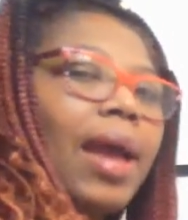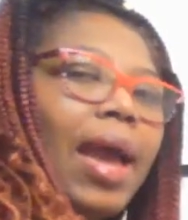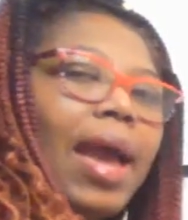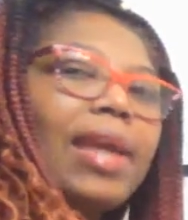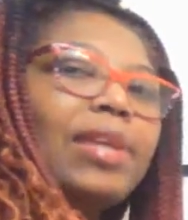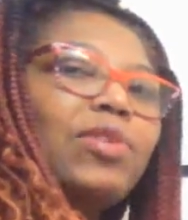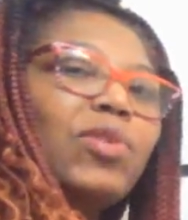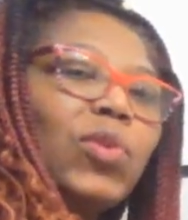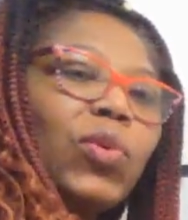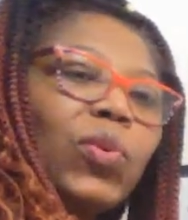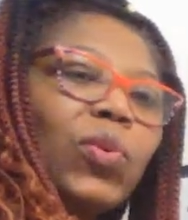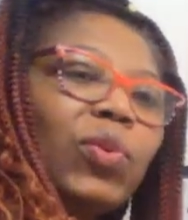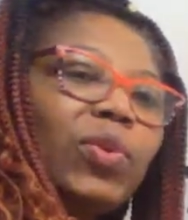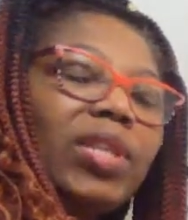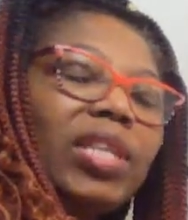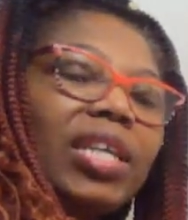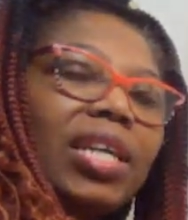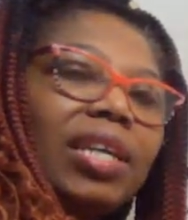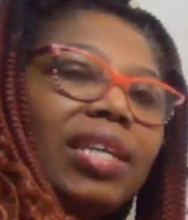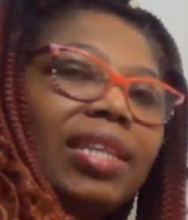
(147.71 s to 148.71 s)
I know
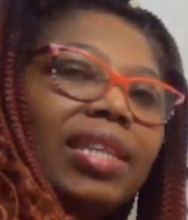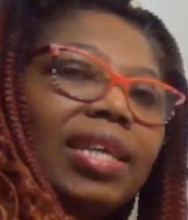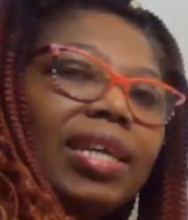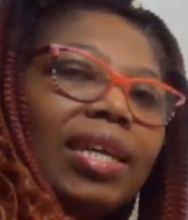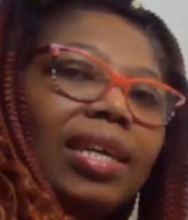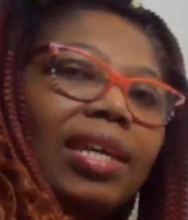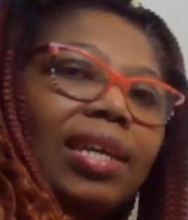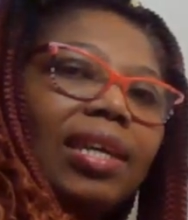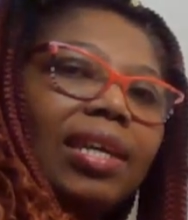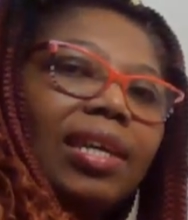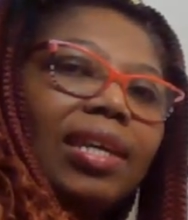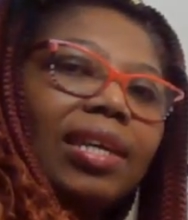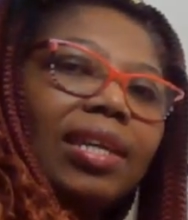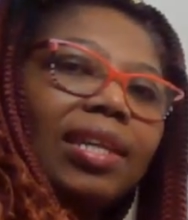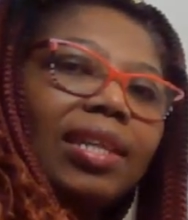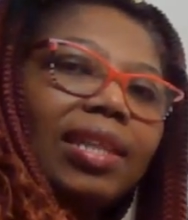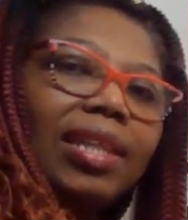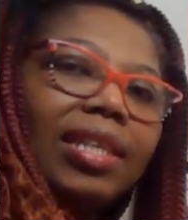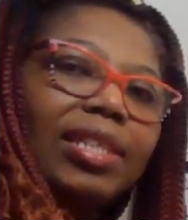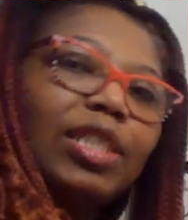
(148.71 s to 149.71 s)
the
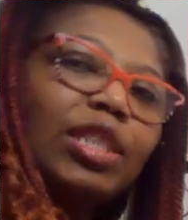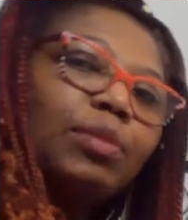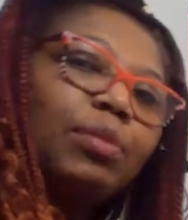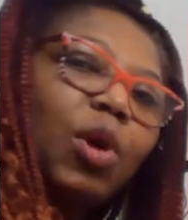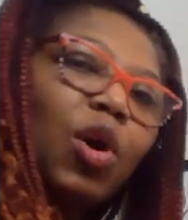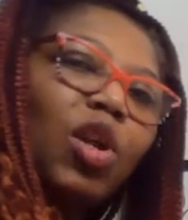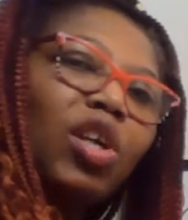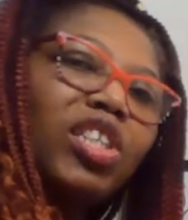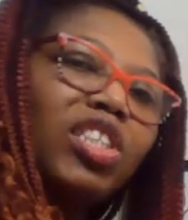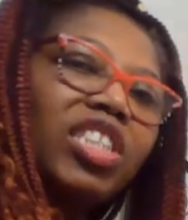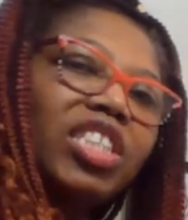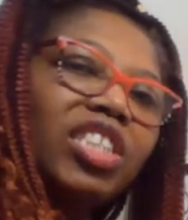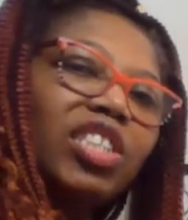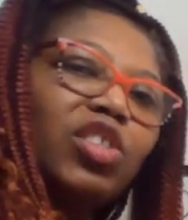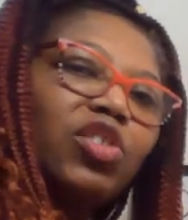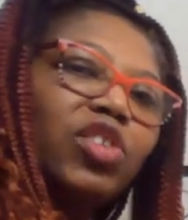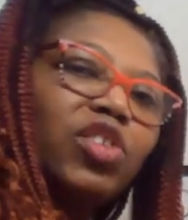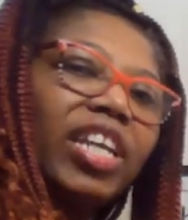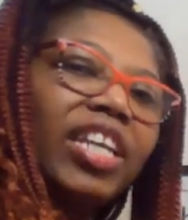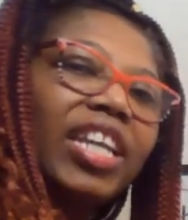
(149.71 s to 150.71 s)
smaller
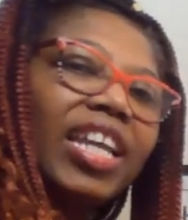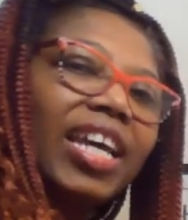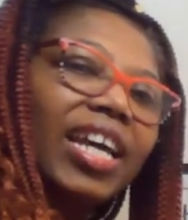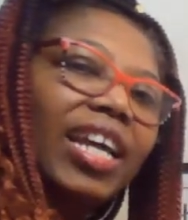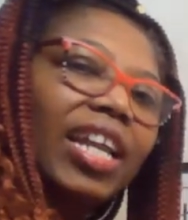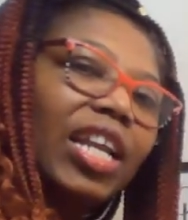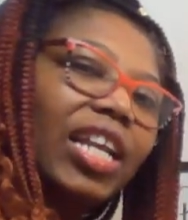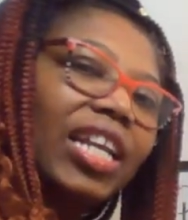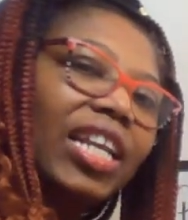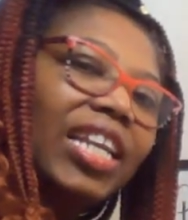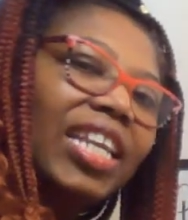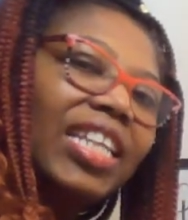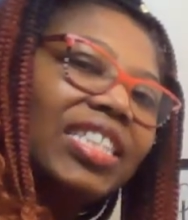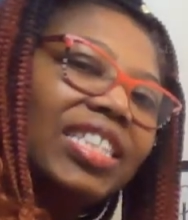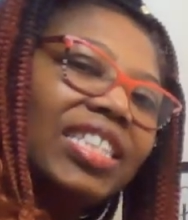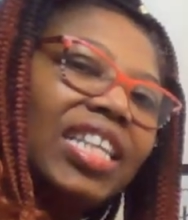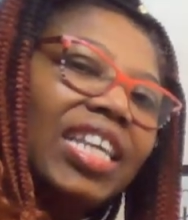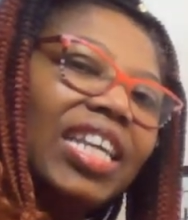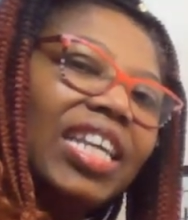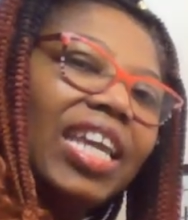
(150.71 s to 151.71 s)
children
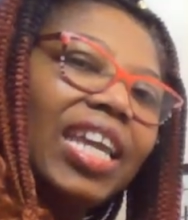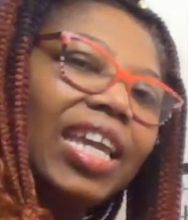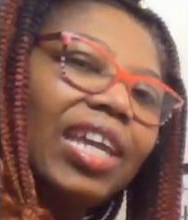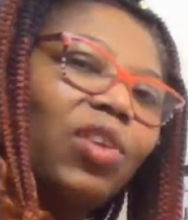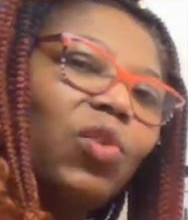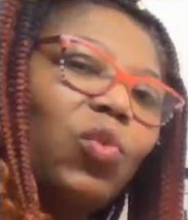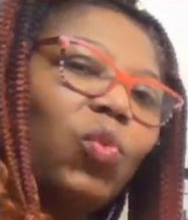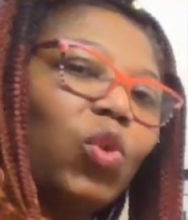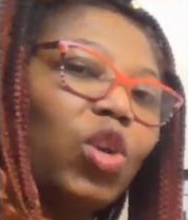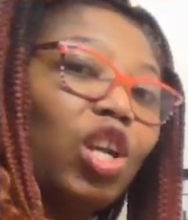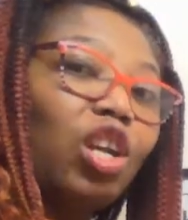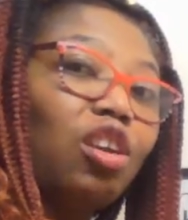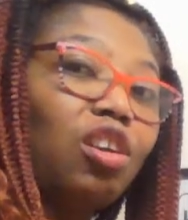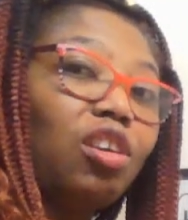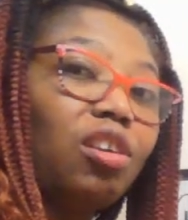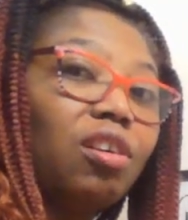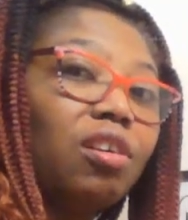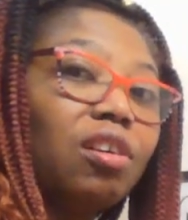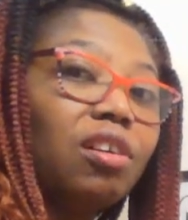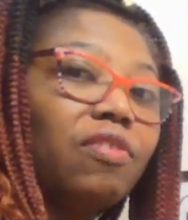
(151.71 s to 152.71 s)
listening in would
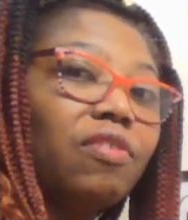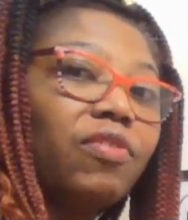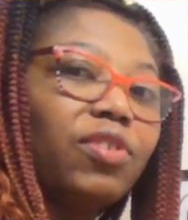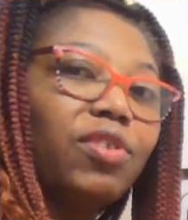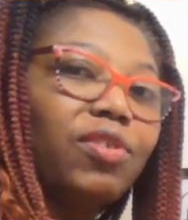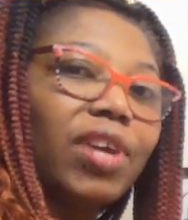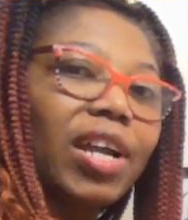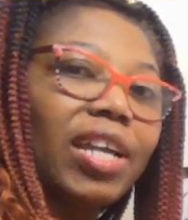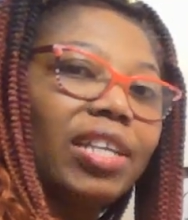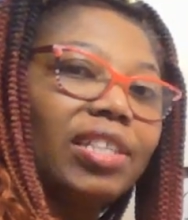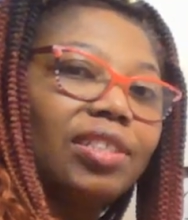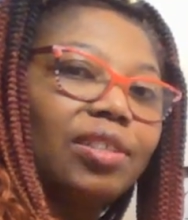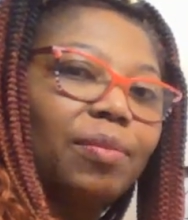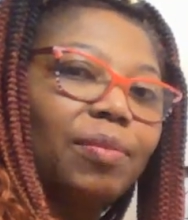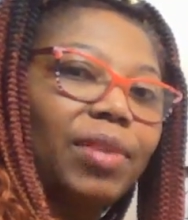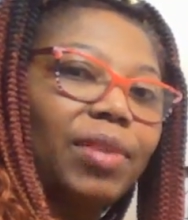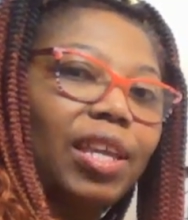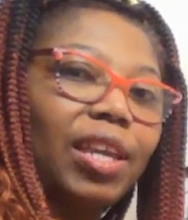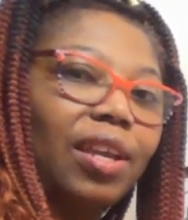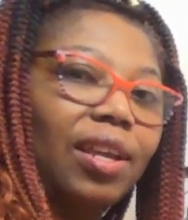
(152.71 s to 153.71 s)
love to write
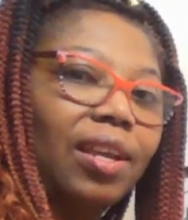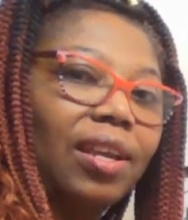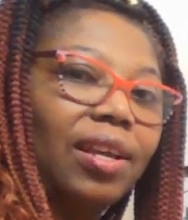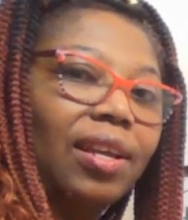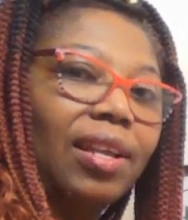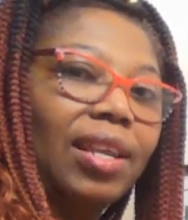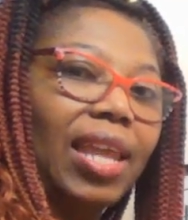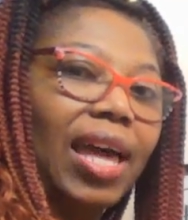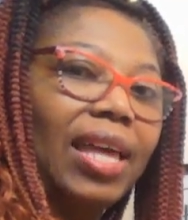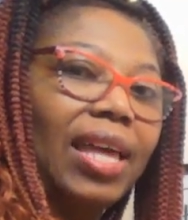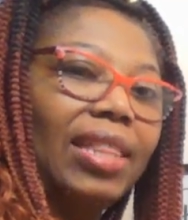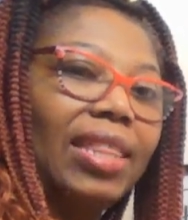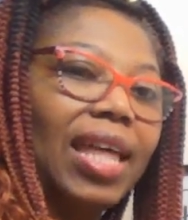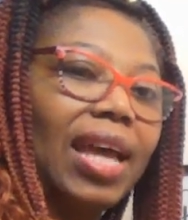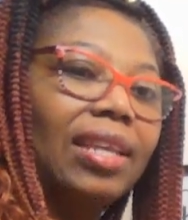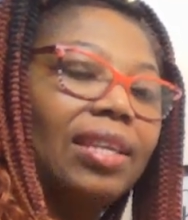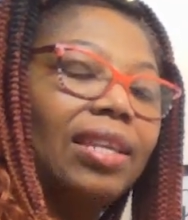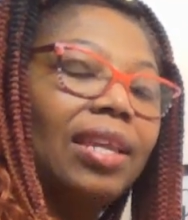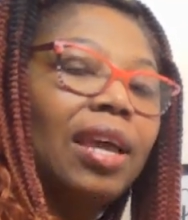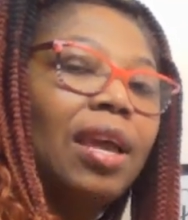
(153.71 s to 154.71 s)
something like
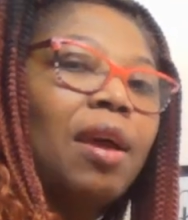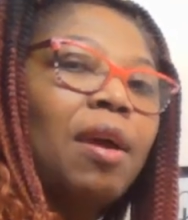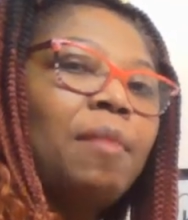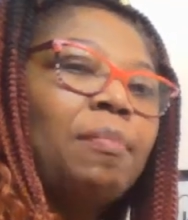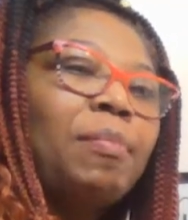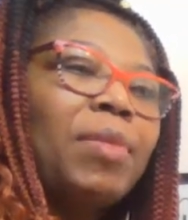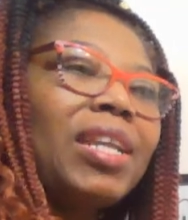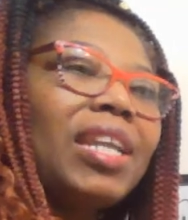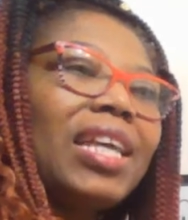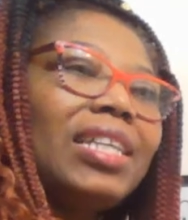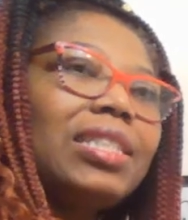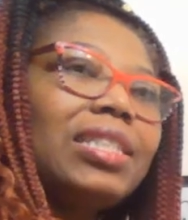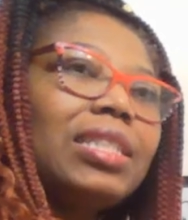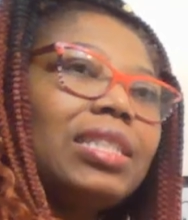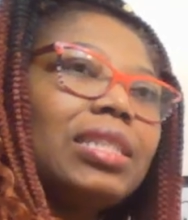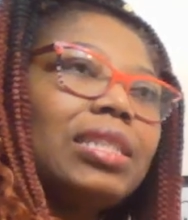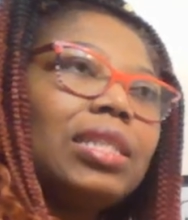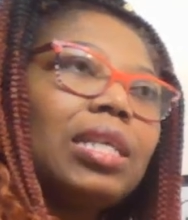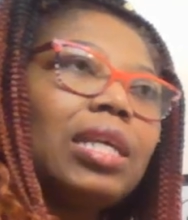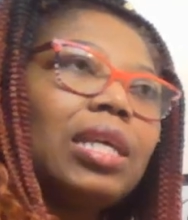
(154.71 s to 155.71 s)
that. But
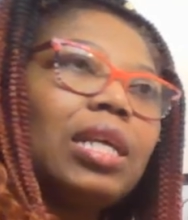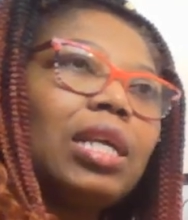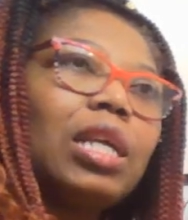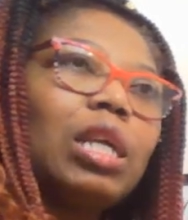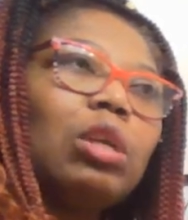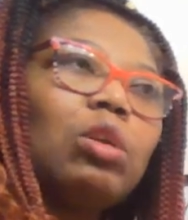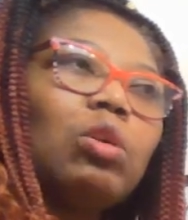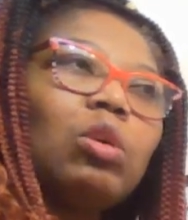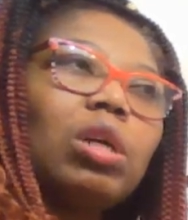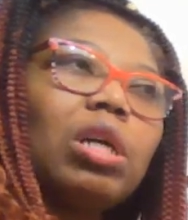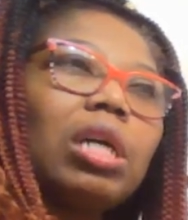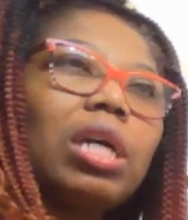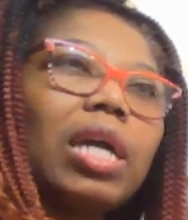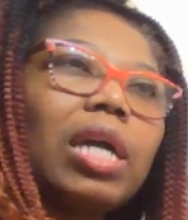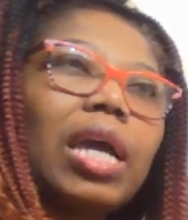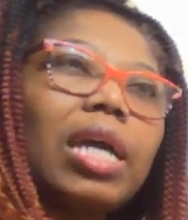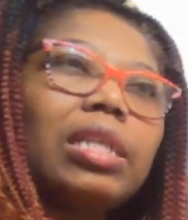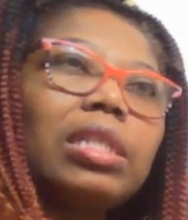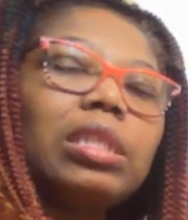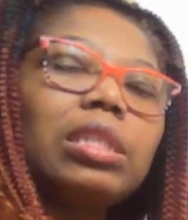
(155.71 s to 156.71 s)
let's look
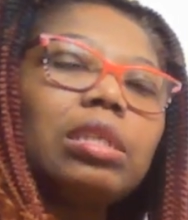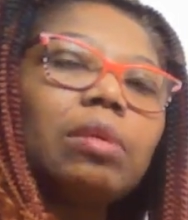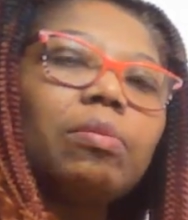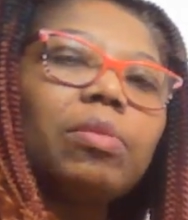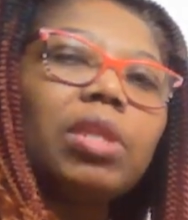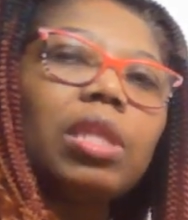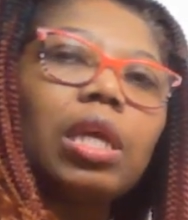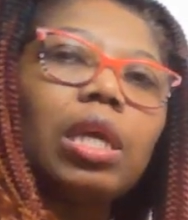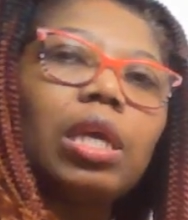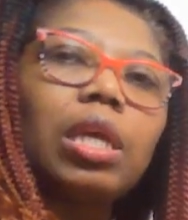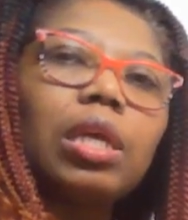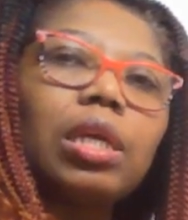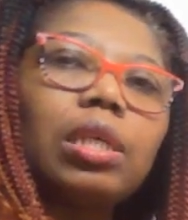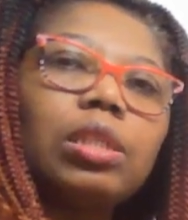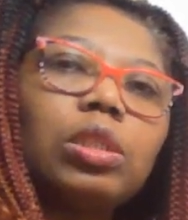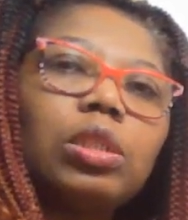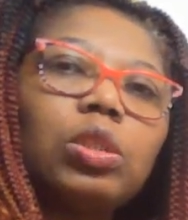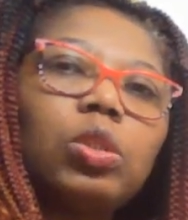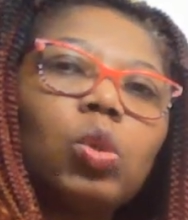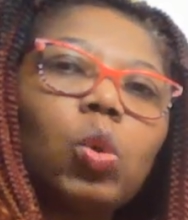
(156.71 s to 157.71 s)
at something
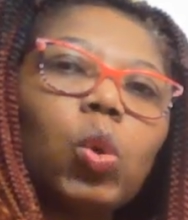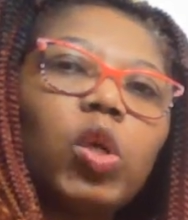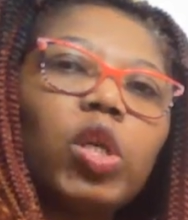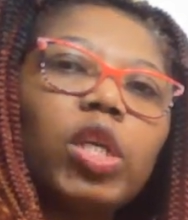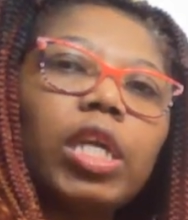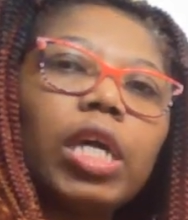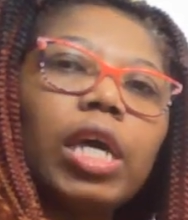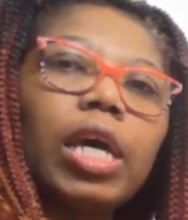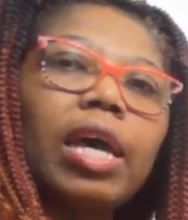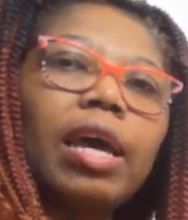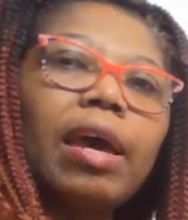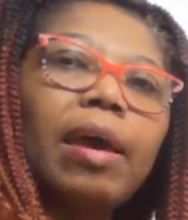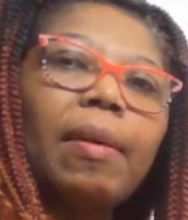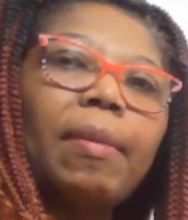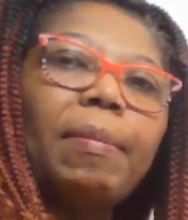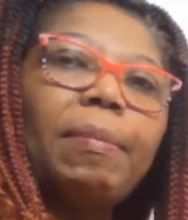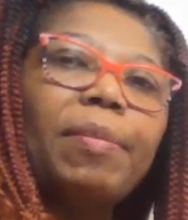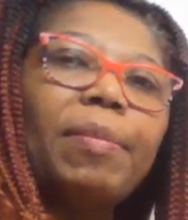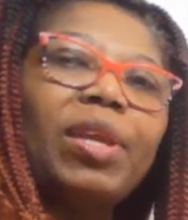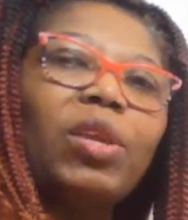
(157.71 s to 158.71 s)
sort of
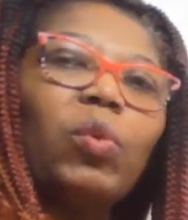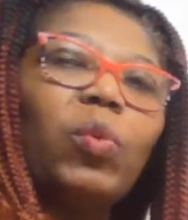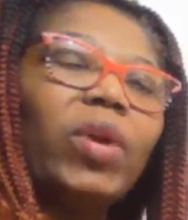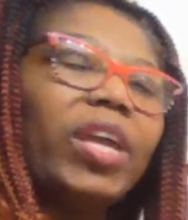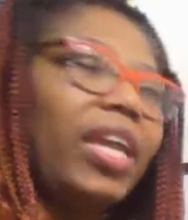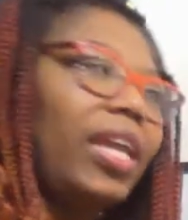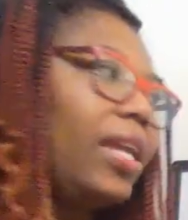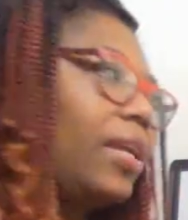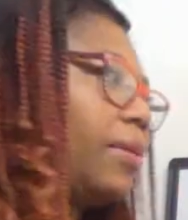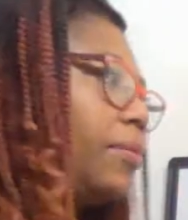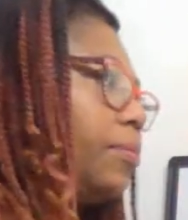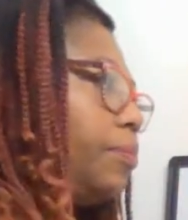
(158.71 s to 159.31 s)
midway.